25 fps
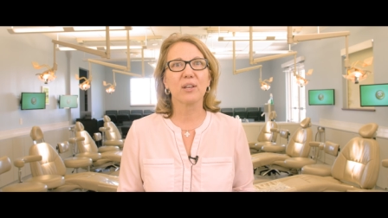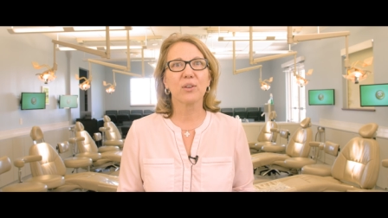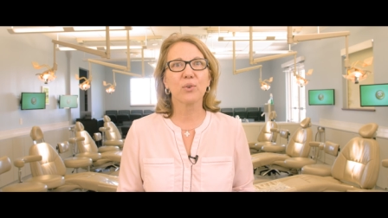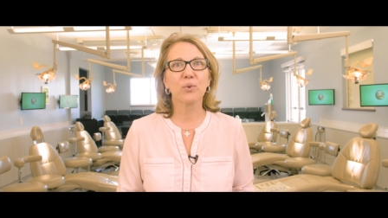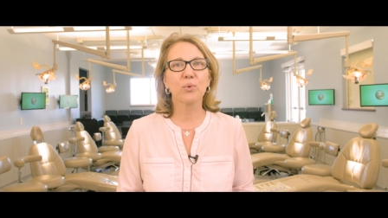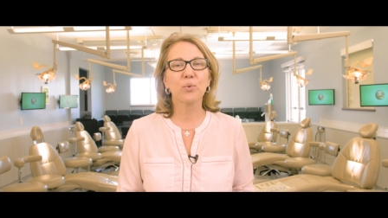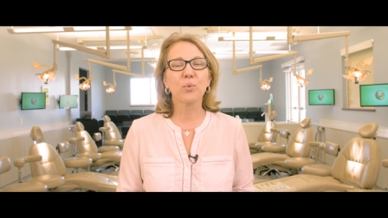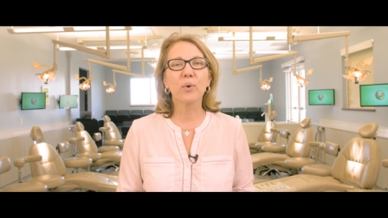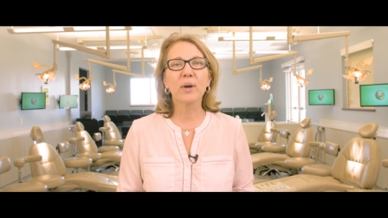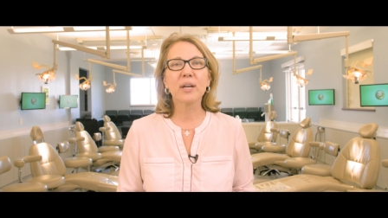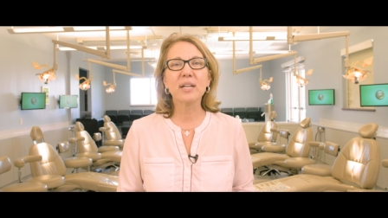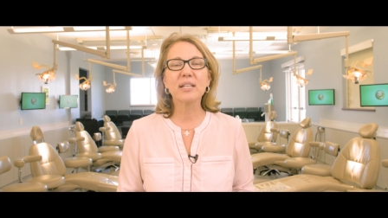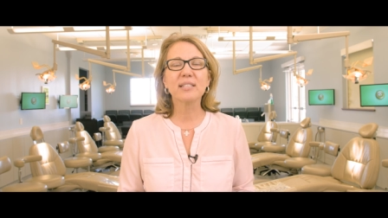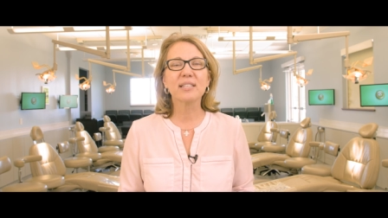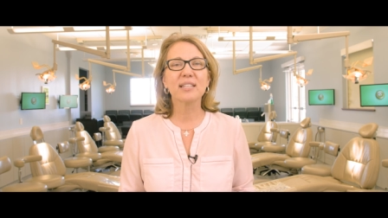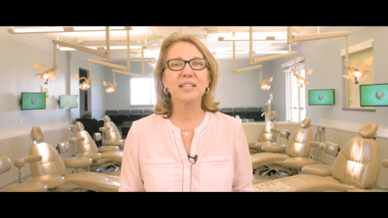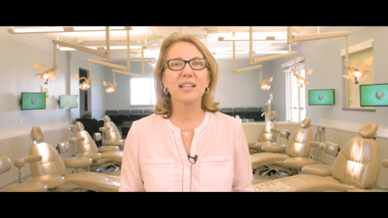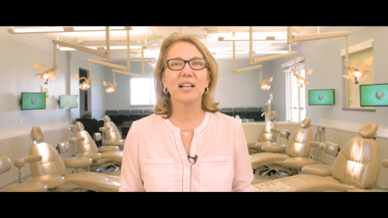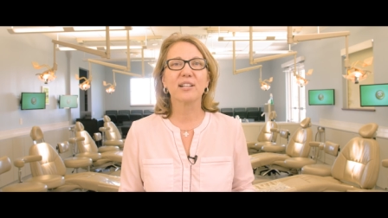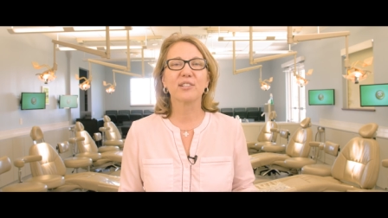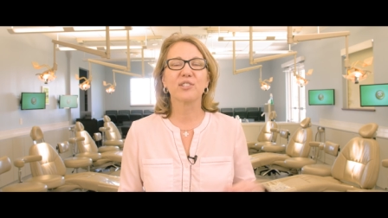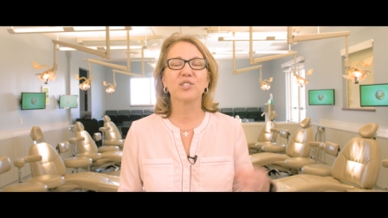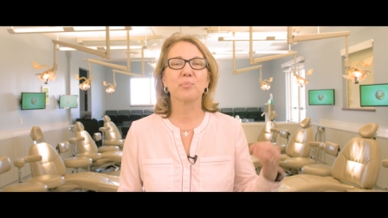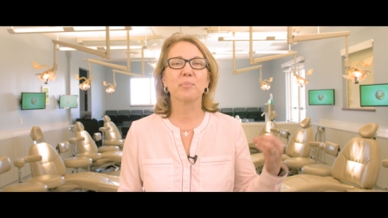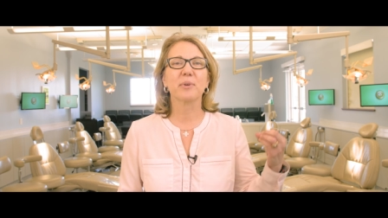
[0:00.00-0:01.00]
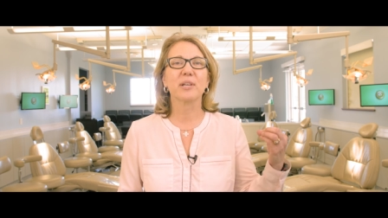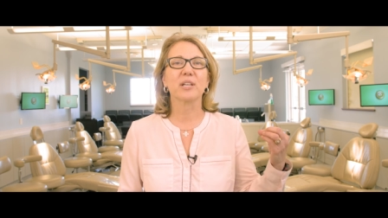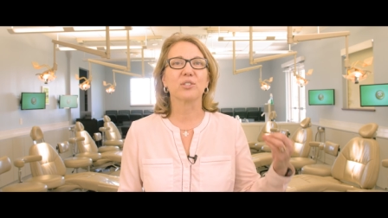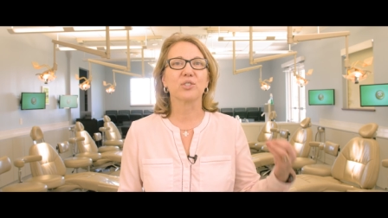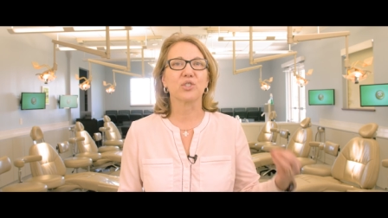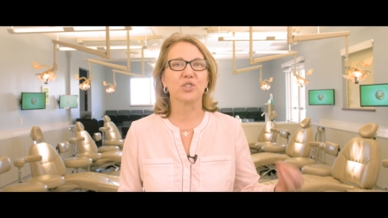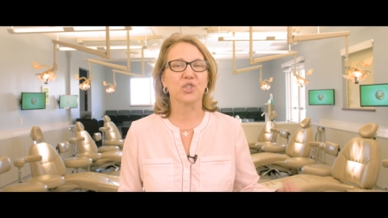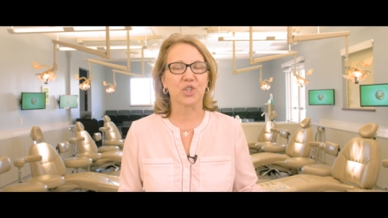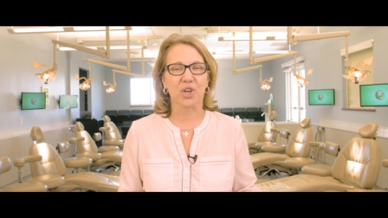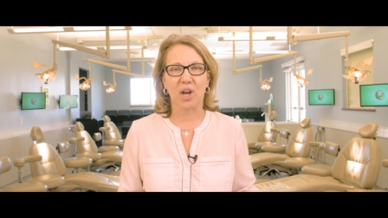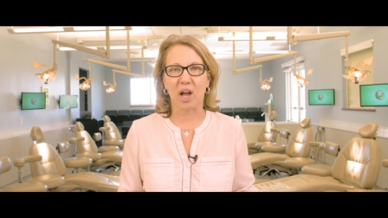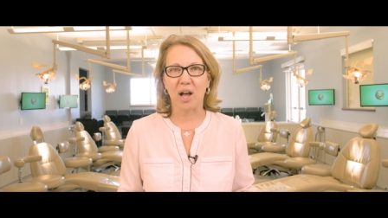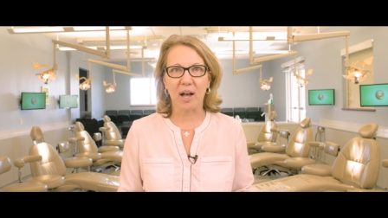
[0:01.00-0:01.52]
you want it to not just be a
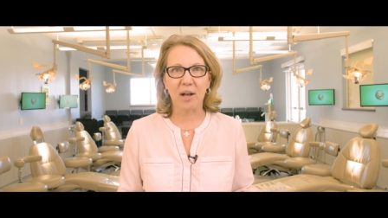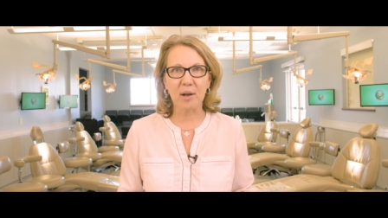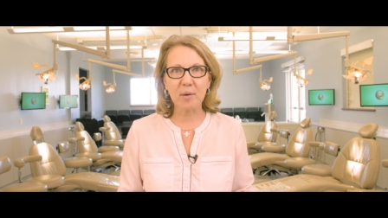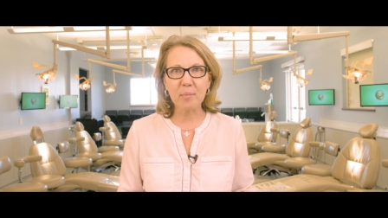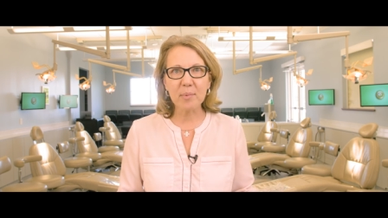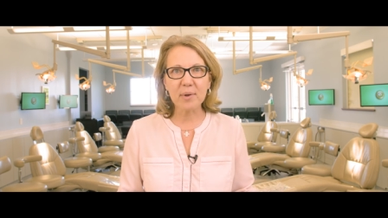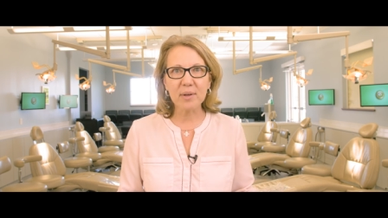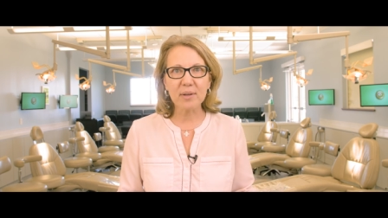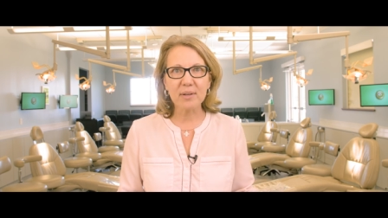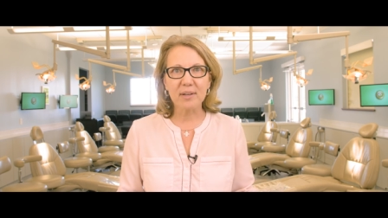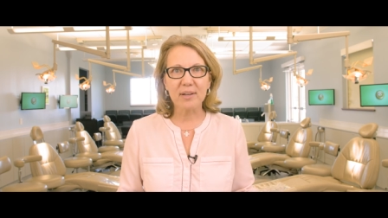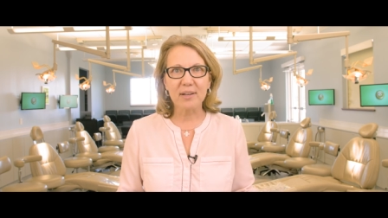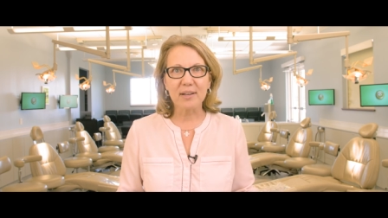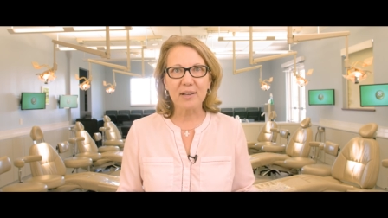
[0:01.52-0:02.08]
job,